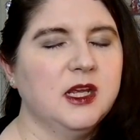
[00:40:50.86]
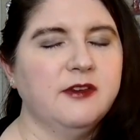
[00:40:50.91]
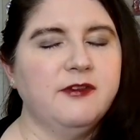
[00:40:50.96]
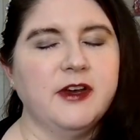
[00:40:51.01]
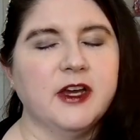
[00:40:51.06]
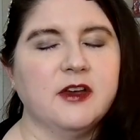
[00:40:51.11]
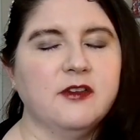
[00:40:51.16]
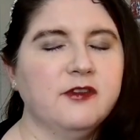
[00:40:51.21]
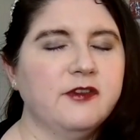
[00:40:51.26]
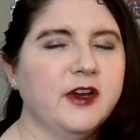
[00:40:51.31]

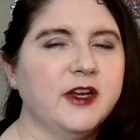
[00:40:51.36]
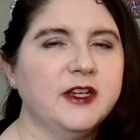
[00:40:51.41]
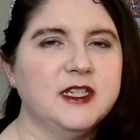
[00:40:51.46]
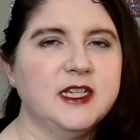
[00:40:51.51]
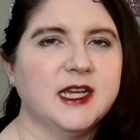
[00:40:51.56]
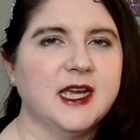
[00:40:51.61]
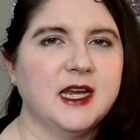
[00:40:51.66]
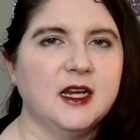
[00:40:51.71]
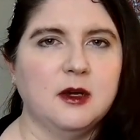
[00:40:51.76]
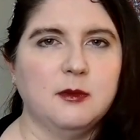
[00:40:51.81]
I can find it
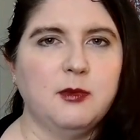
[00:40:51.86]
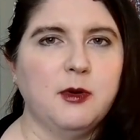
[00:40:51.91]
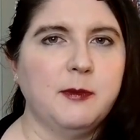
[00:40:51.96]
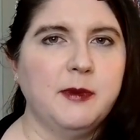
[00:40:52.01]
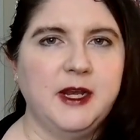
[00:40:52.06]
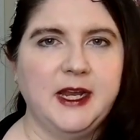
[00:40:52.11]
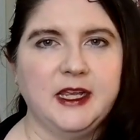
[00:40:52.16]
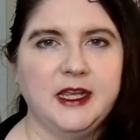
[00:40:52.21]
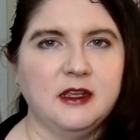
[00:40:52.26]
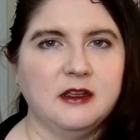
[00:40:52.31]
again, I'll pop a
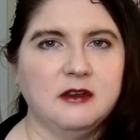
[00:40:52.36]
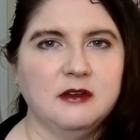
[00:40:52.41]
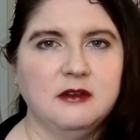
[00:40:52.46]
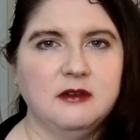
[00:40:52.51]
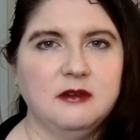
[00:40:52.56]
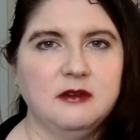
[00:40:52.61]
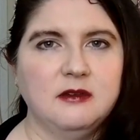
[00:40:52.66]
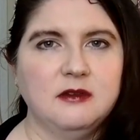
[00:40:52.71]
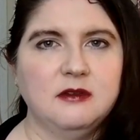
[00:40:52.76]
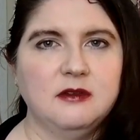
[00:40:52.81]
link
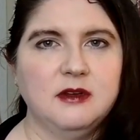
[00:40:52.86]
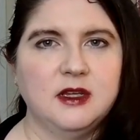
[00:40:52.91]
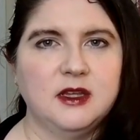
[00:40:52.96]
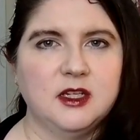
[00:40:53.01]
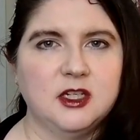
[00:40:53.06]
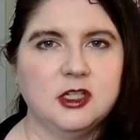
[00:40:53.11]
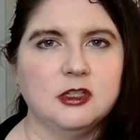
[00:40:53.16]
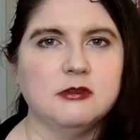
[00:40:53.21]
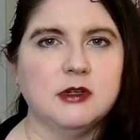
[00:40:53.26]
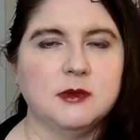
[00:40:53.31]
in the
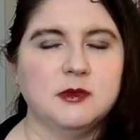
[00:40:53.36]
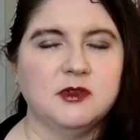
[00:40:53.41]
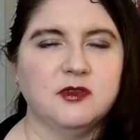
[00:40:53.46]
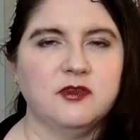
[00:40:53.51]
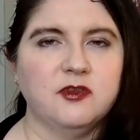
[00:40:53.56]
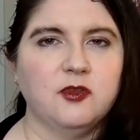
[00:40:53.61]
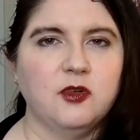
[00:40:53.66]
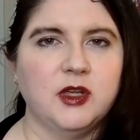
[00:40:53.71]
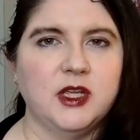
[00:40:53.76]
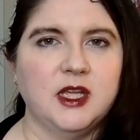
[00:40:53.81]
description
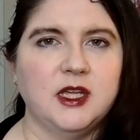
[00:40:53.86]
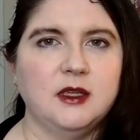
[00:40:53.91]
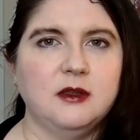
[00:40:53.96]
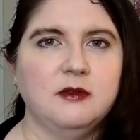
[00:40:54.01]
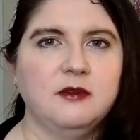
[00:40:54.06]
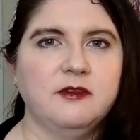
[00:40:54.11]
for you